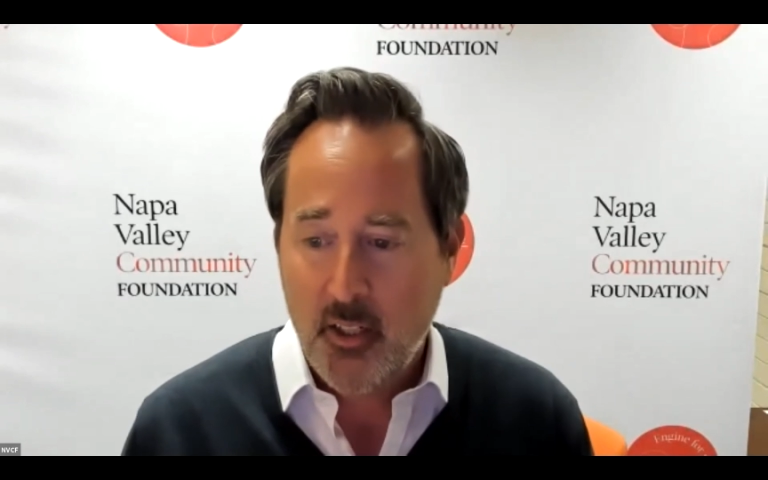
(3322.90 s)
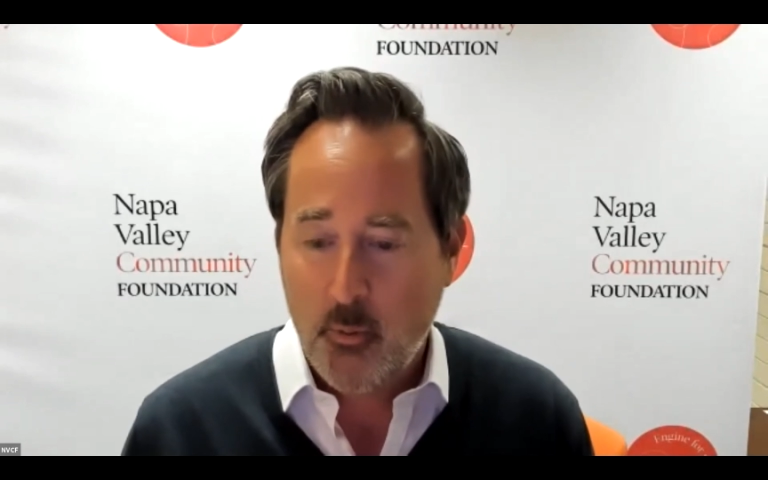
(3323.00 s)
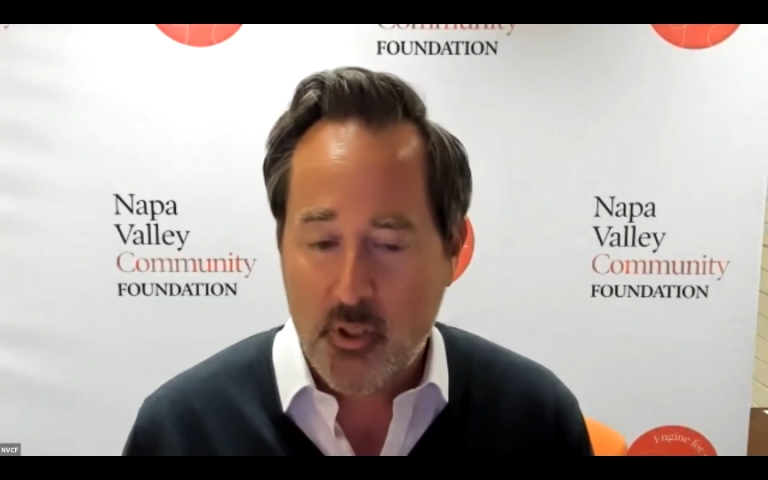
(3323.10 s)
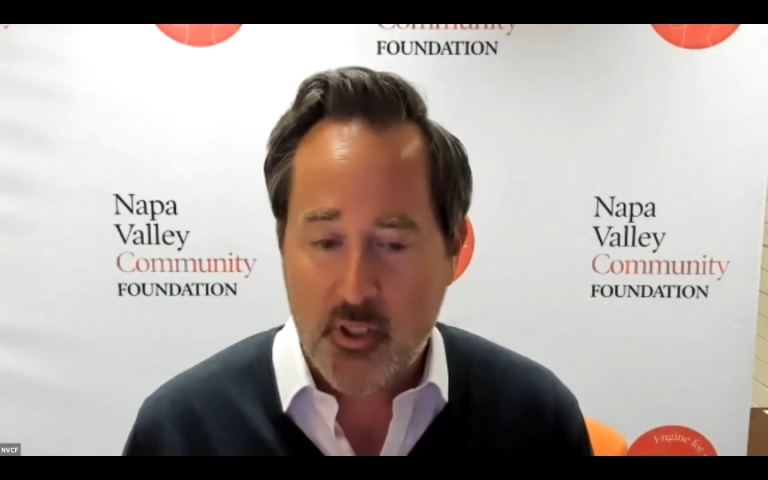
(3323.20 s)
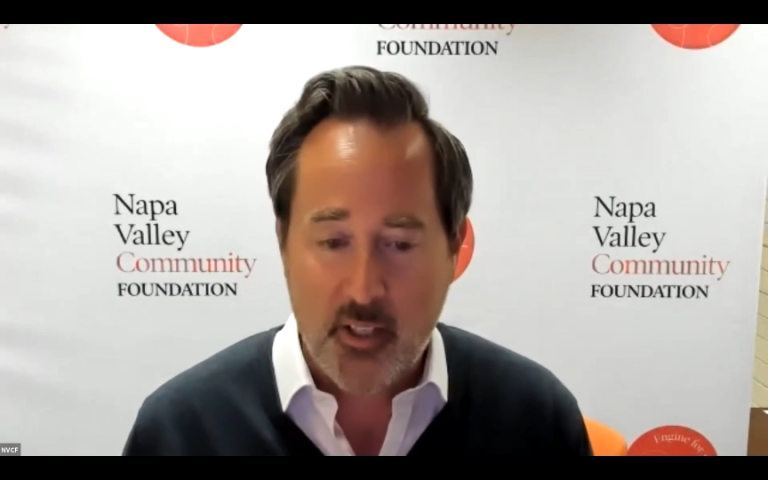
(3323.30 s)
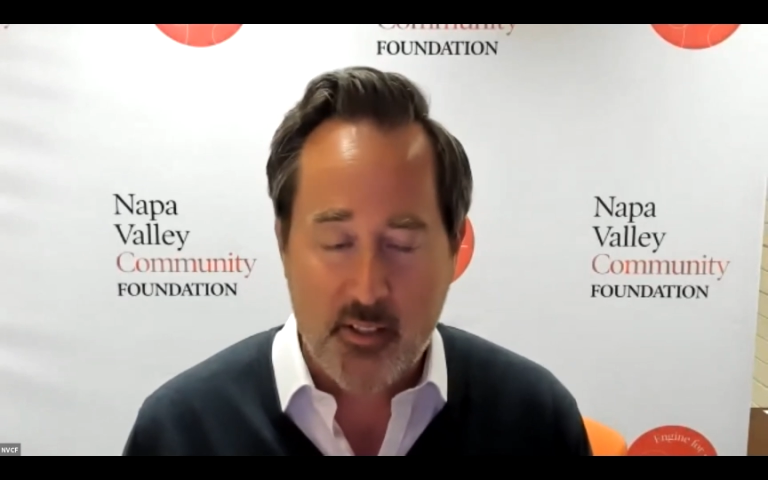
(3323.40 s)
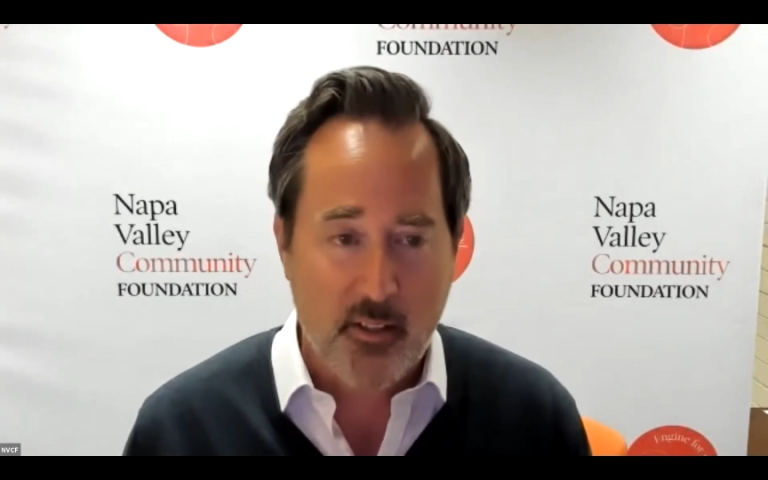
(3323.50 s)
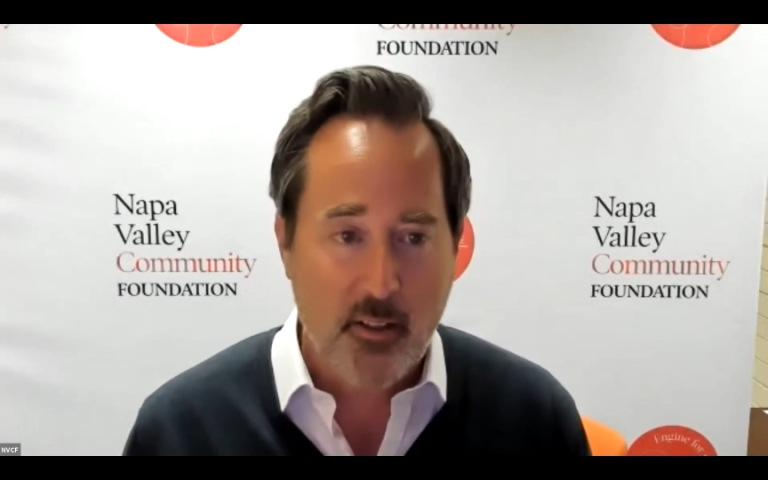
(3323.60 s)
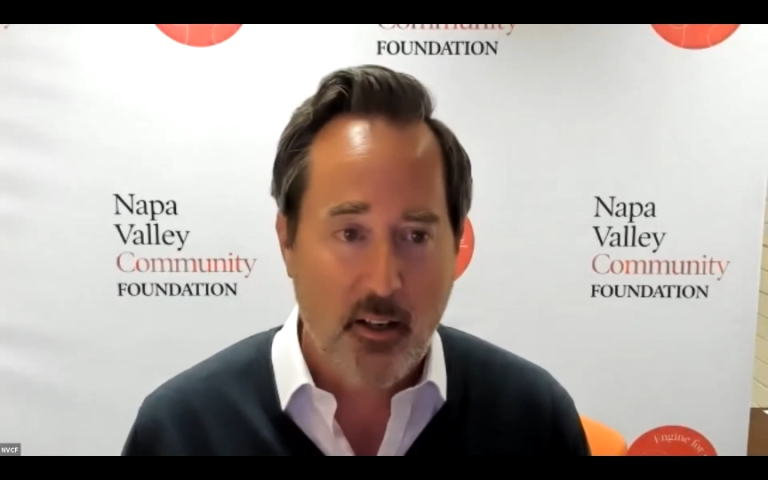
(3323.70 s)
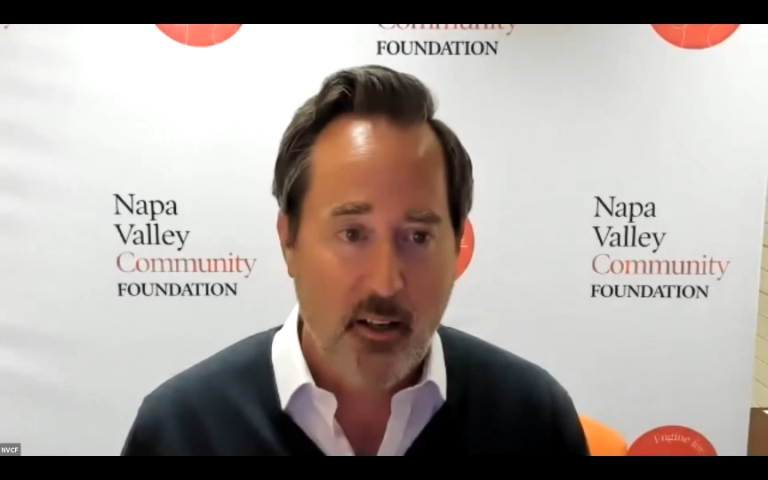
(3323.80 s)
which does
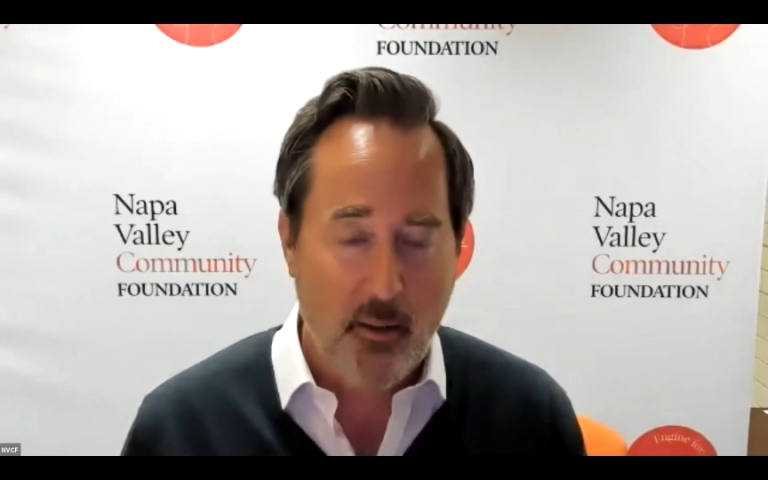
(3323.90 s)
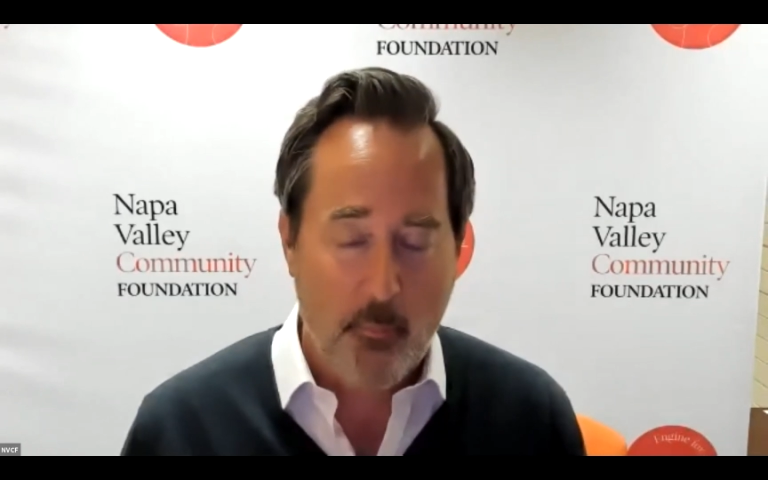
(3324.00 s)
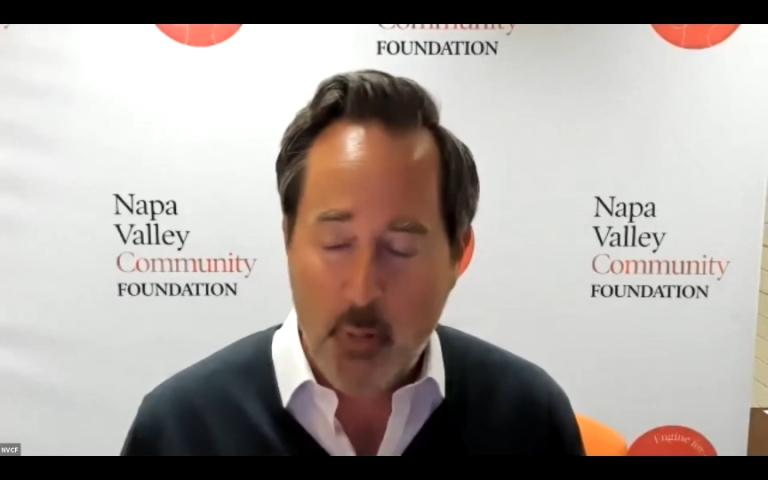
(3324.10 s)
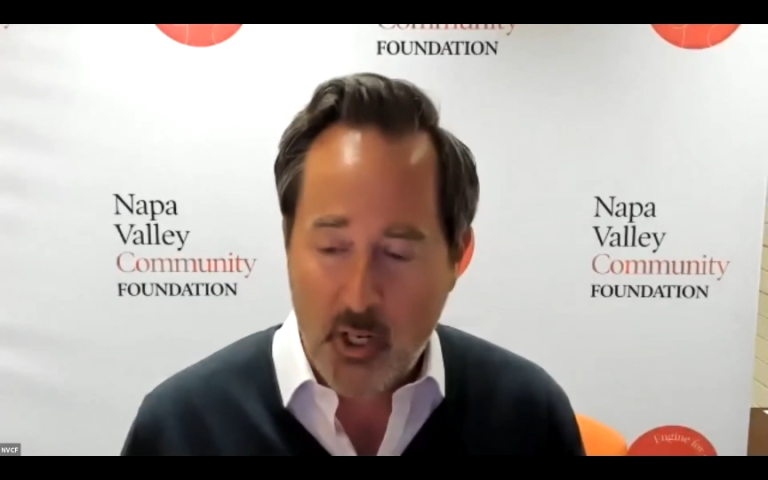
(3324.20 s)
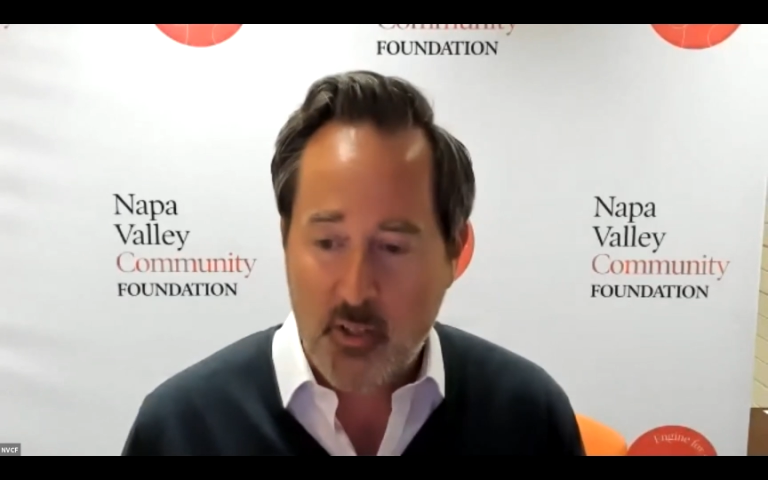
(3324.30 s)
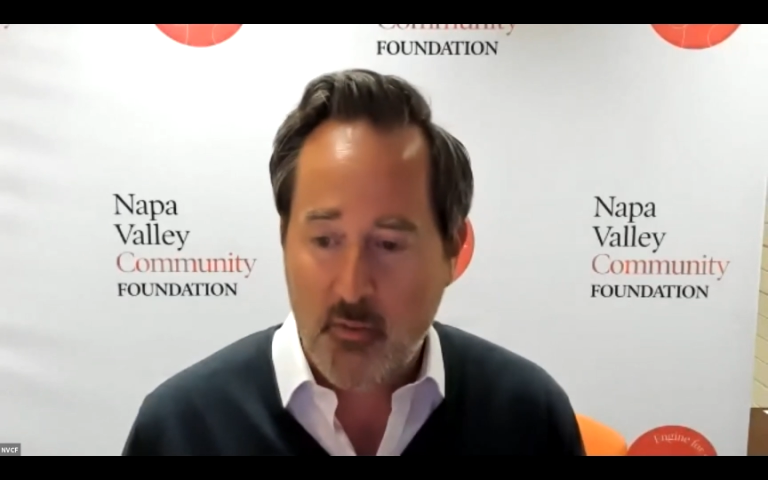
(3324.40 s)
a bunch